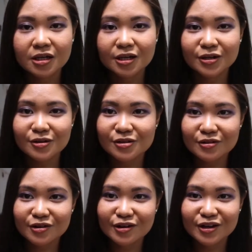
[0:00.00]

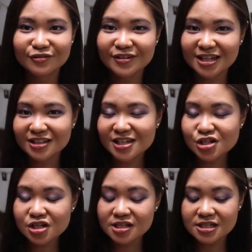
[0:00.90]
Another
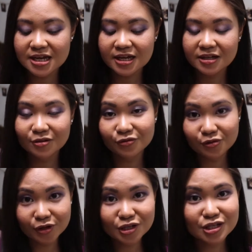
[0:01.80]
advantage is that of
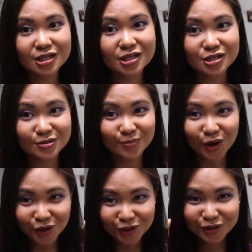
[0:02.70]
course it is
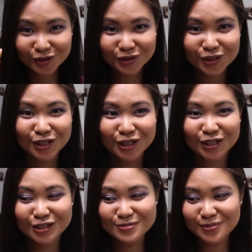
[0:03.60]
small.
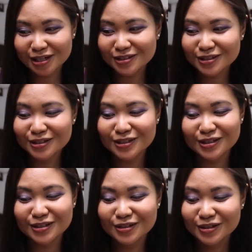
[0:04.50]
It's
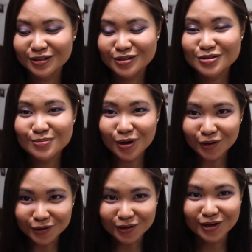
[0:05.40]
practically
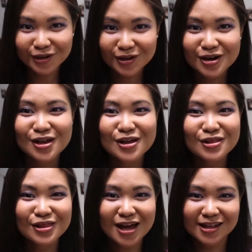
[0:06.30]
smaller
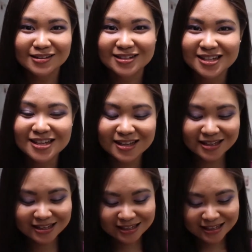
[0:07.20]
than the
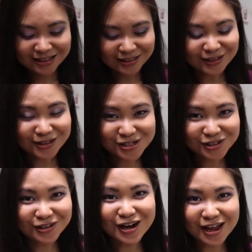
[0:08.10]

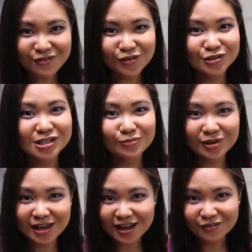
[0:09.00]
larger iPhones that
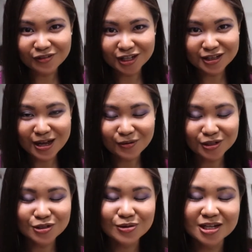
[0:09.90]
we have right now
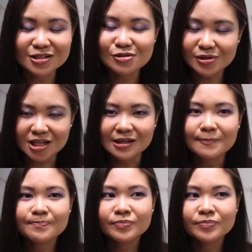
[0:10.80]
in 2020.